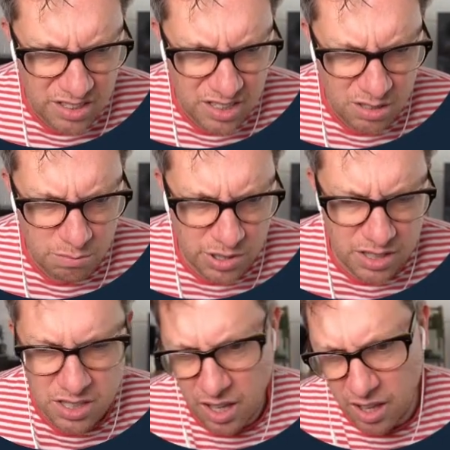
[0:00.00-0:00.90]
But
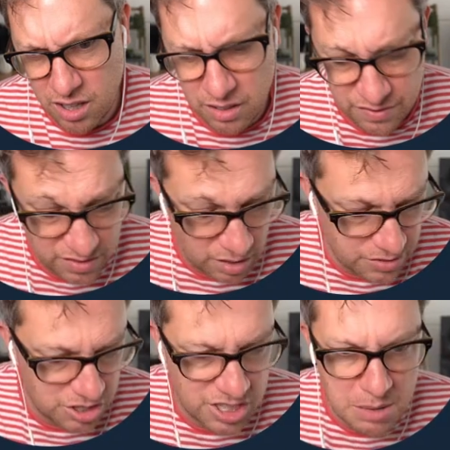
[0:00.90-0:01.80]
yeah, I've
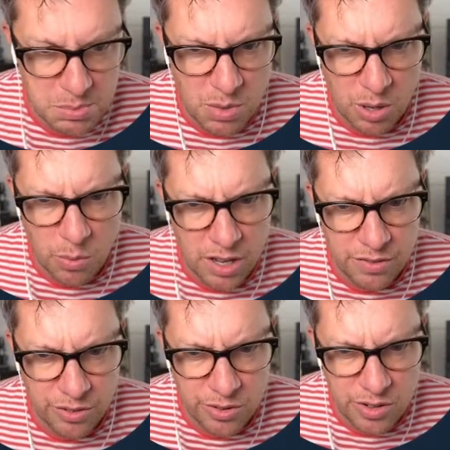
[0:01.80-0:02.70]
just tapped my way
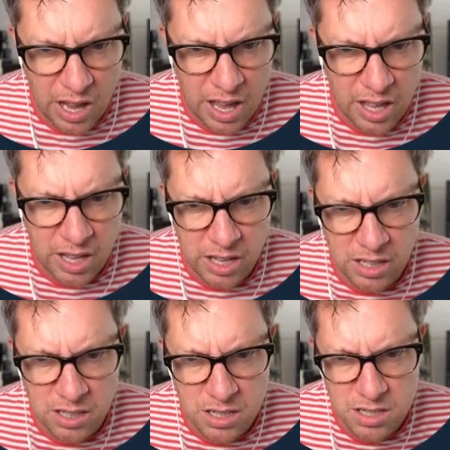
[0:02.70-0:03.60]
through
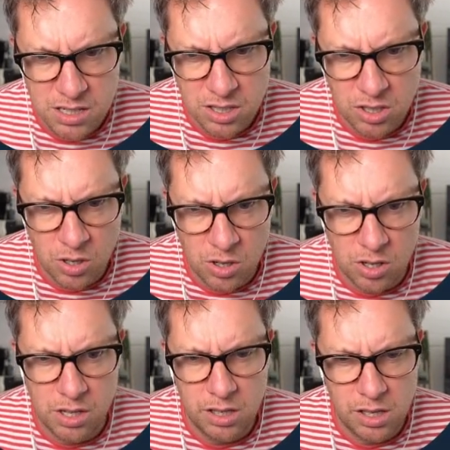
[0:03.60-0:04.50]
and got
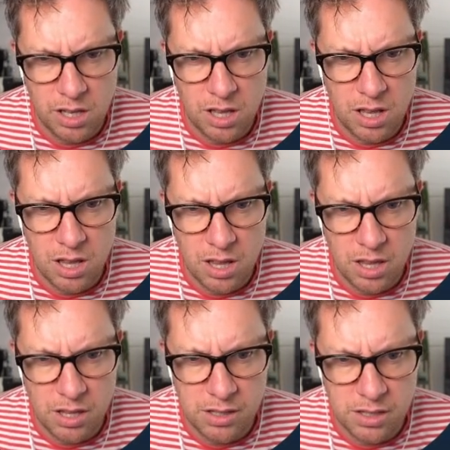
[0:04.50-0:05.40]

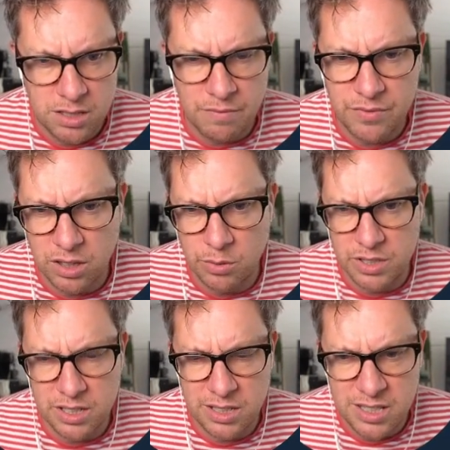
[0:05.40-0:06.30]
something that would
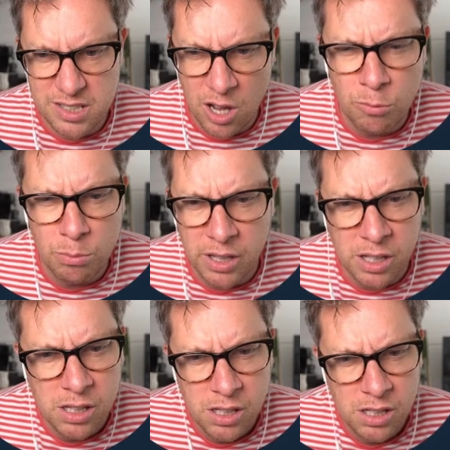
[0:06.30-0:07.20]
at least help me
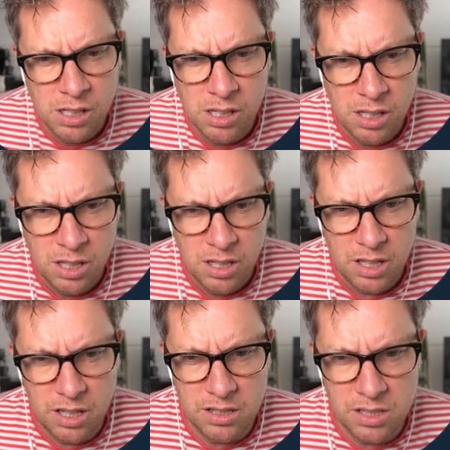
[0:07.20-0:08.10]

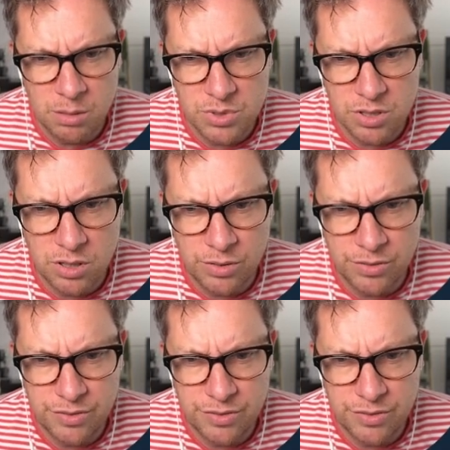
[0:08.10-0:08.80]
in terms of